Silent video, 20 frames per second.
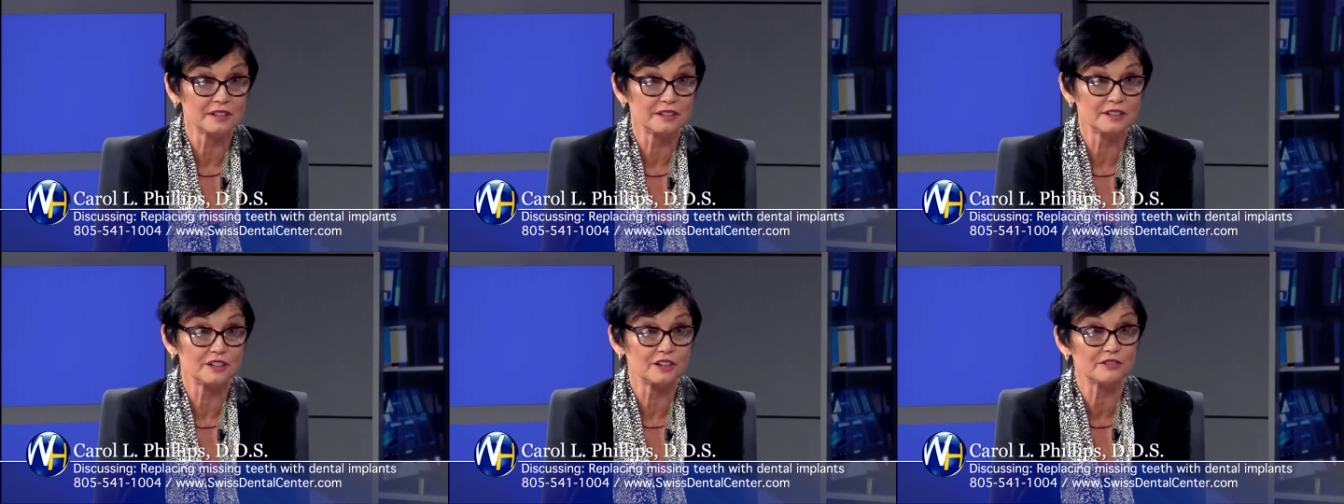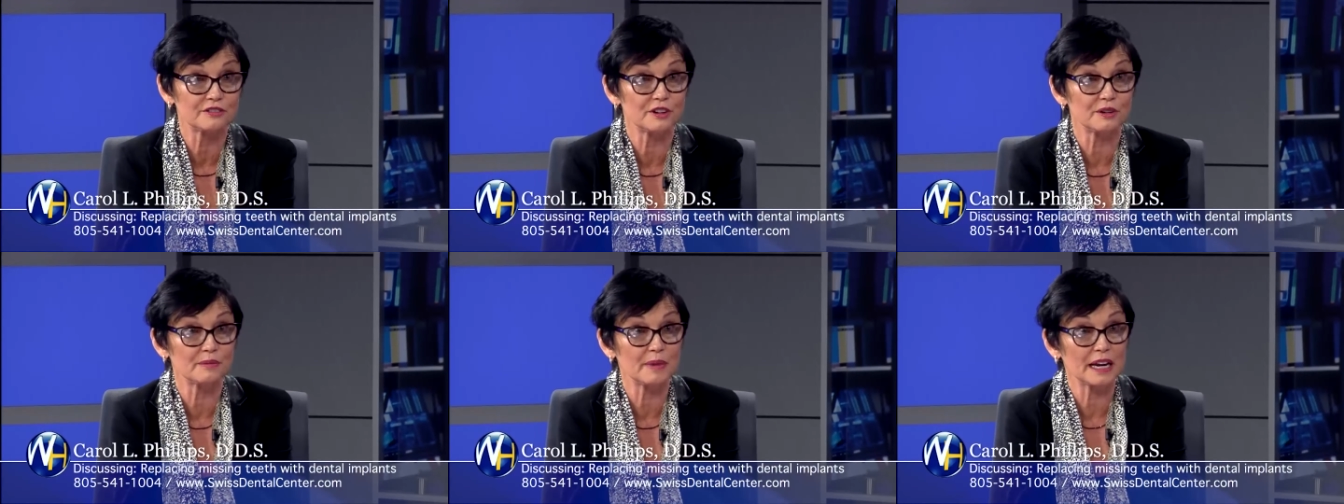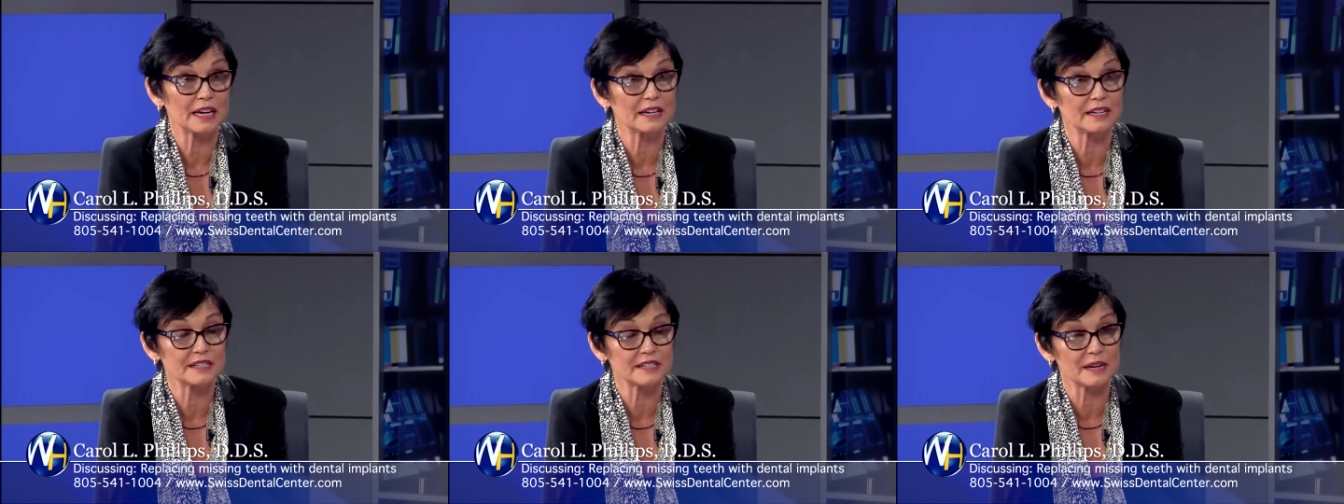You know, if you're
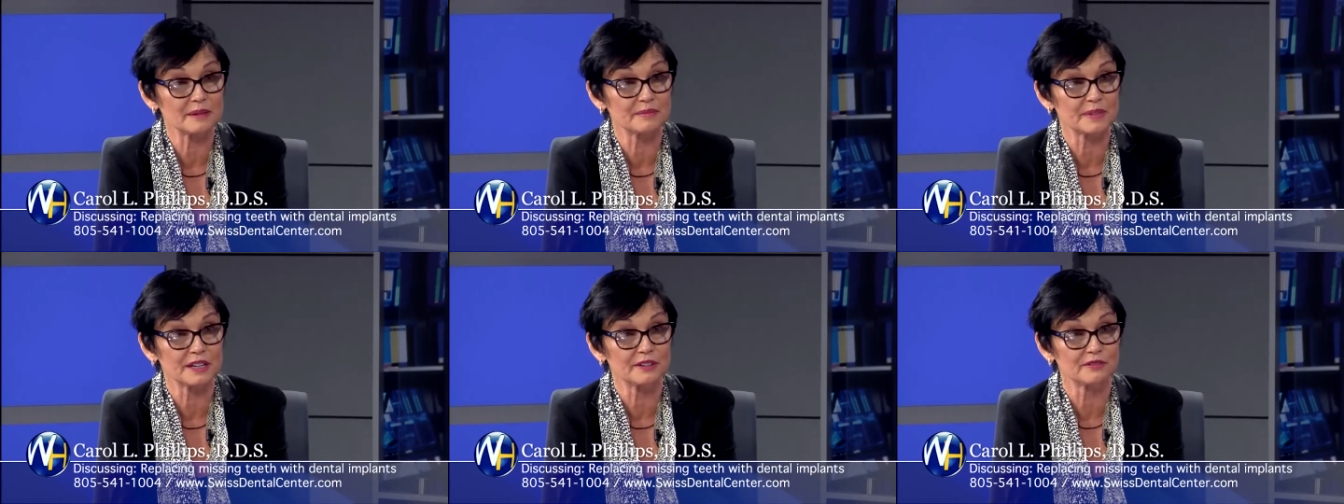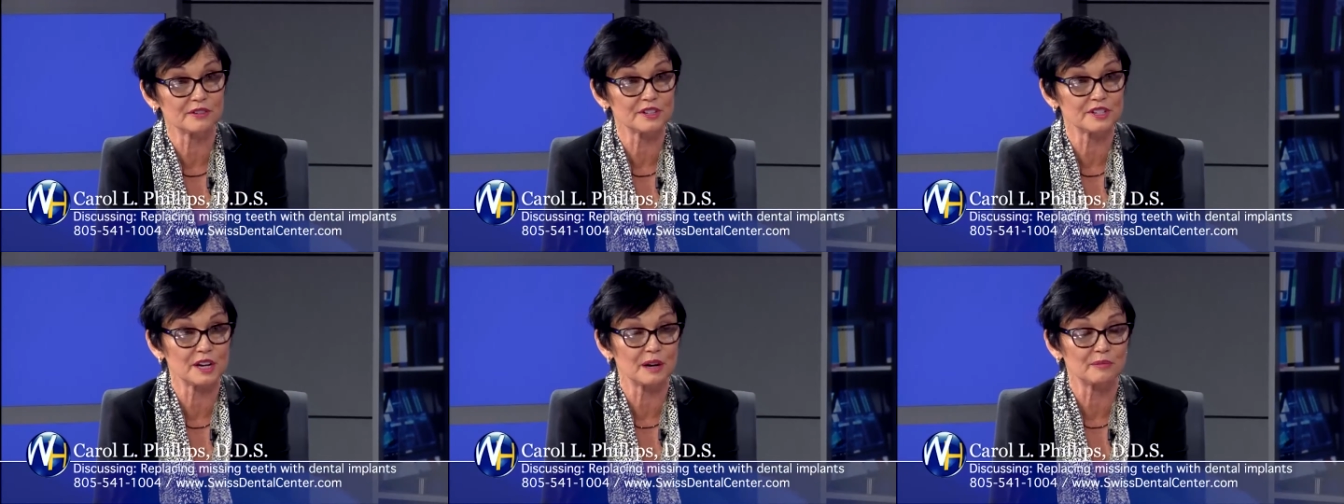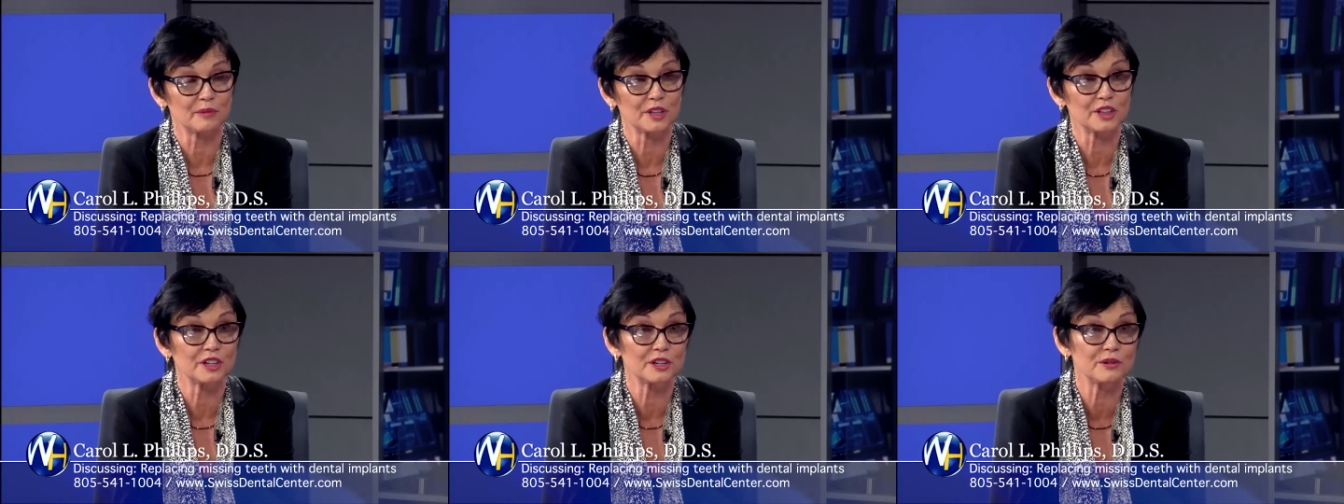making something for
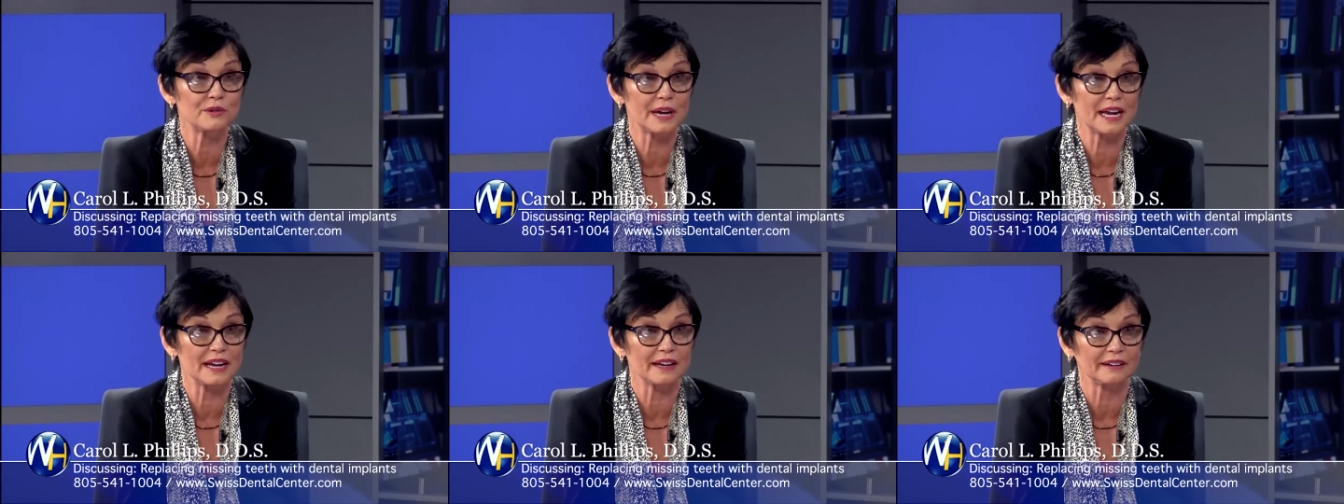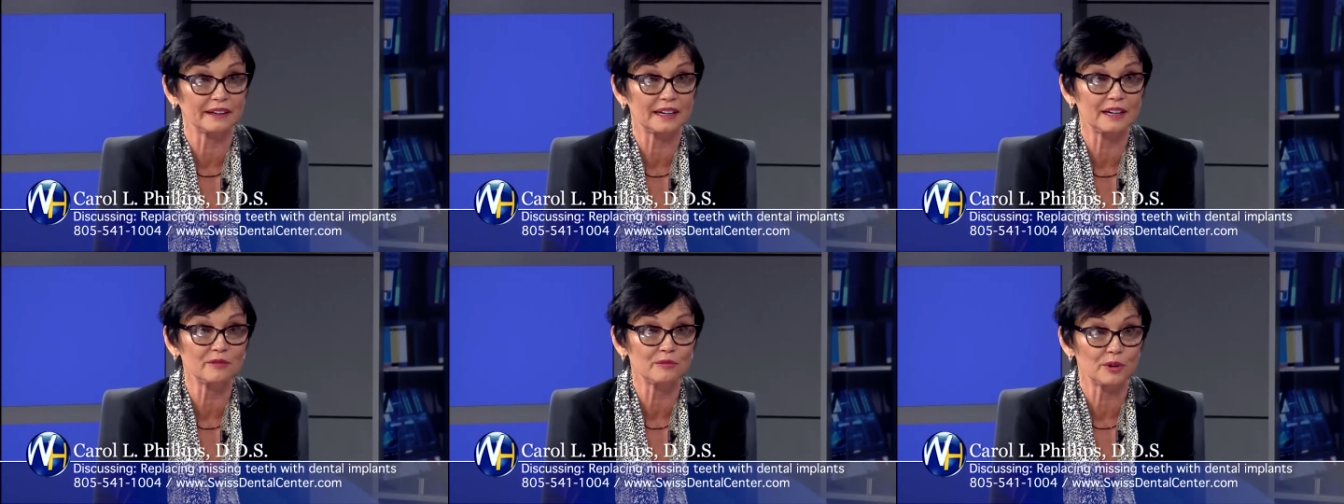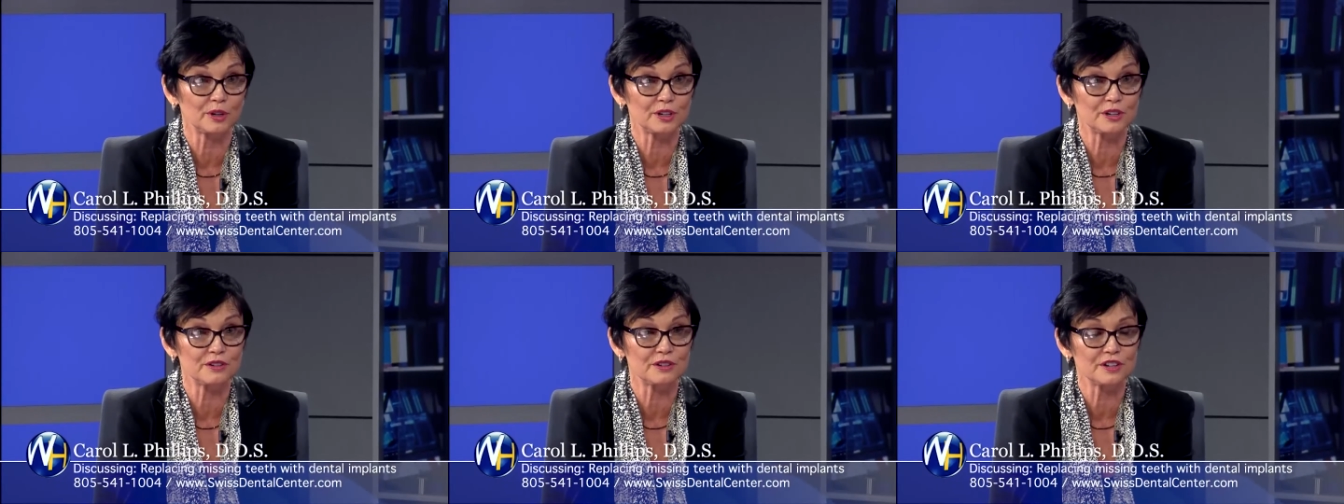someone that you can't eat,
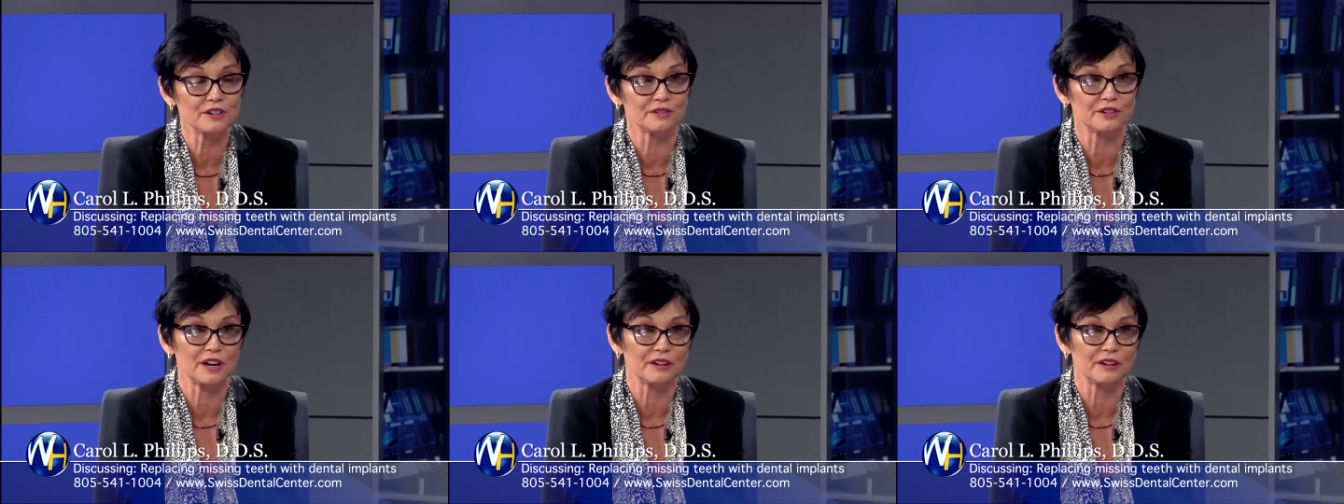what do you do?